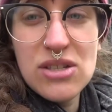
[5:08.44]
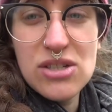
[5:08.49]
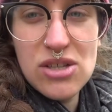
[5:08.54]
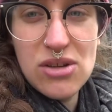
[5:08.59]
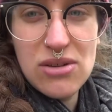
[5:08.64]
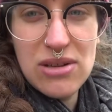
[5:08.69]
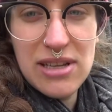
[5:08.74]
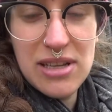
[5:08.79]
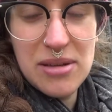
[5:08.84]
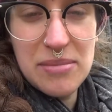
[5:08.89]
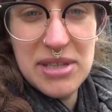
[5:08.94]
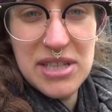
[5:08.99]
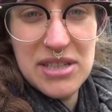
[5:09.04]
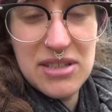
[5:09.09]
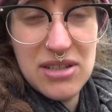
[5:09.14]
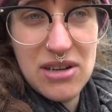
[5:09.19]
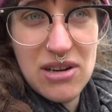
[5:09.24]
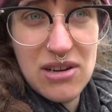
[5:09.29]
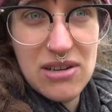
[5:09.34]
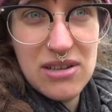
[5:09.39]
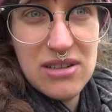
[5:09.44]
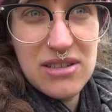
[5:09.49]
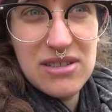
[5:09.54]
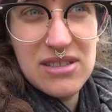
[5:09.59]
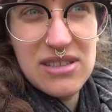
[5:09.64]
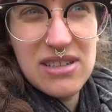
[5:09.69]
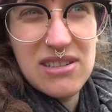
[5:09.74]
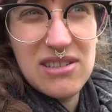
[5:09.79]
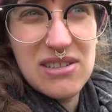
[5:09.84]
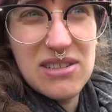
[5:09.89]
also a little bit dark,
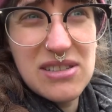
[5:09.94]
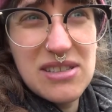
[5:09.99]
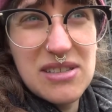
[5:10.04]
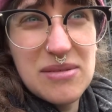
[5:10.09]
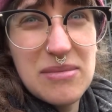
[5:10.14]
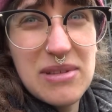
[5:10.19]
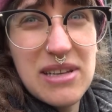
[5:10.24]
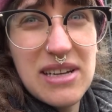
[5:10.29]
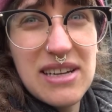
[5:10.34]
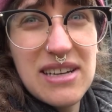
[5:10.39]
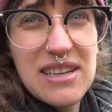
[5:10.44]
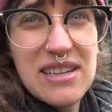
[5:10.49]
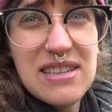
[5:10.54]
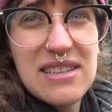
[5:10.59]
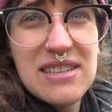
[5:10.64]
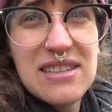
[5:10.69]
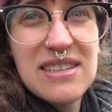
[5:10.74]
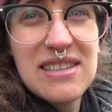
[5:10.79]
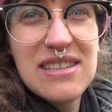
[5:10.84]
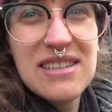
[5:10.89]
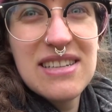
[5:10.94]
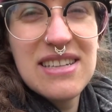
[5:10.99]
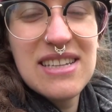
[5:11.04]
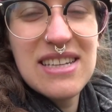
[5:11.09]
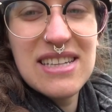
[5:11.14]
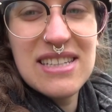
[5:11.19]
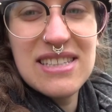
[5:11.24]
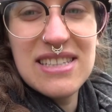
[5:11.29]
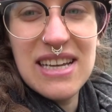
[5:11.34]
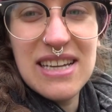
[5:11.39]
because there are some, like,
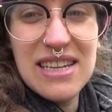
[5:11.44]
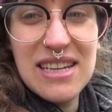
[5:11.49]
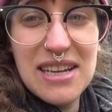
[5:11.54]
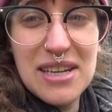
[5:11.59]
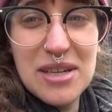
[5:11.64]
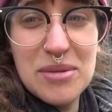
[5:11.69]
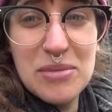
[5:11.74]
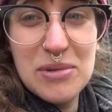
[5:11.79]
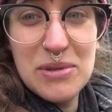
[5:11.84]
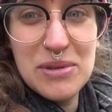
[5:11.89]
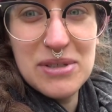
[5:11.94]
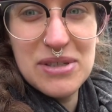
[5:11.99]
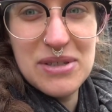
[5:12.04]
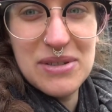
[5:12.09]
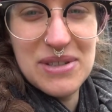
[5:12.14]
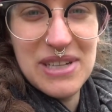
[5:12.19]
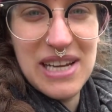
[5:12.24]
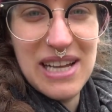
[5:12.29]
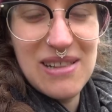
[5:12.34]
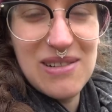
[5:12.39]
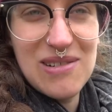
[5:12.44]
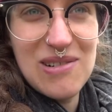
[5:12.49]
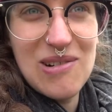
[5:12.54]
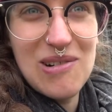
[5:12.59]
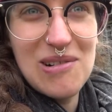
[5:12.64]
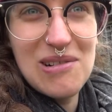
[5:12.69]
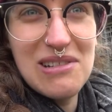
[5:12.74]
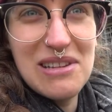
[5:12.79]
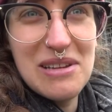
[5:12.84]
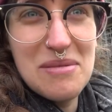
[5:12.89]
dead animals on
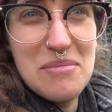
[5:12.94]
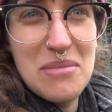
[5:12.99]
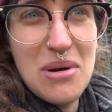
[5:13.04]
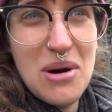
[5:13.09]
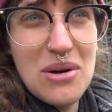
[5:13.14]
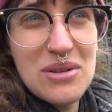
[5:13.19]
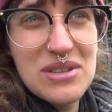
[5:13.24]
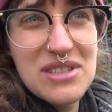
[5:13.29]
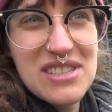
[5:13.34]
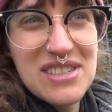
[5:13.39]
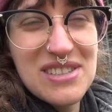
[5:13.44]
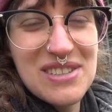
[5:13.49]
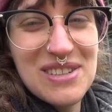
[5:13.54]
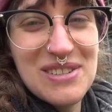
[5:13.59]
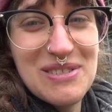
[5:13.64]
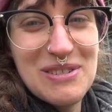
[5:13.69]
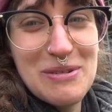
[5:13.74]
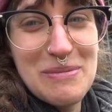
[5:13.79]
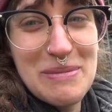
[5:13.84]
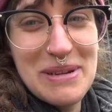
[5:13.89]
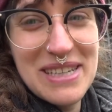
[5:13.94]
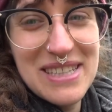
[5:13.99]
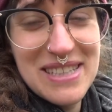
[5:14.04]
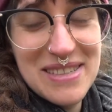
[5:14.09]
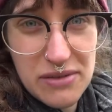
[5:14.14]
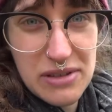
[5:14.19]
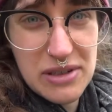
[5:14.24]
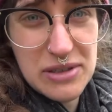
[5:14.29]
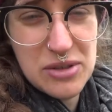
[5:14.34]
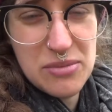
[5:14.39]
alcohol in pots, you know what I mean?
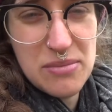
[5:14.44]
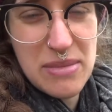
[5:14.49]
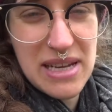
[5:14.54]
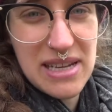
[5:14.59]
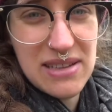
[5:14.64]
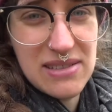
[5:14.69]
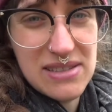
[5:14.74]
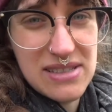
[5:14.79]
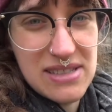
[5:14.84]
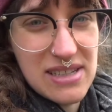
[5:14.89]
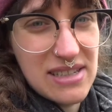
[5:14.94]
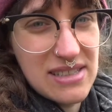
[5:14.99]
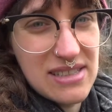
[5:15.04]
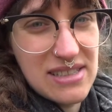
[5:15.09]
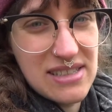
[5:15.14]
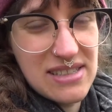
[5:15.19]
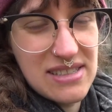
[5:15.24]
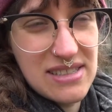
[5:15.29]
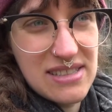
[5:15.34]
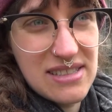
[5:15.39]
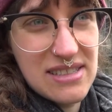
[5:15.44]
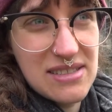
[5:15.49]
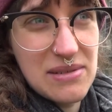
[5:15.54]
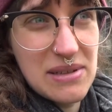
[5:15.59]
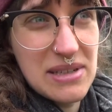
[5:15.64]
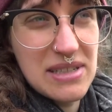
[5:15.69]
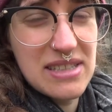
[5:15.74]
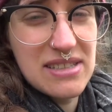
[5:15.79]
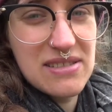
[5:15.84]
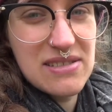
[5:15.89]
If you're into medical sciences, it's
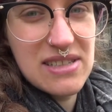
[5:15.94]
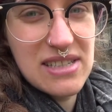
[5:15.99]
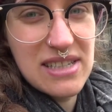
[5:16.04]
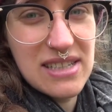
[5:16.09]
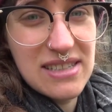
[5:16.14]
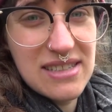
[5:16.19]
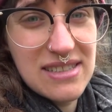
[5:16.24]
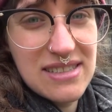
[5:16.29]
quite interesting.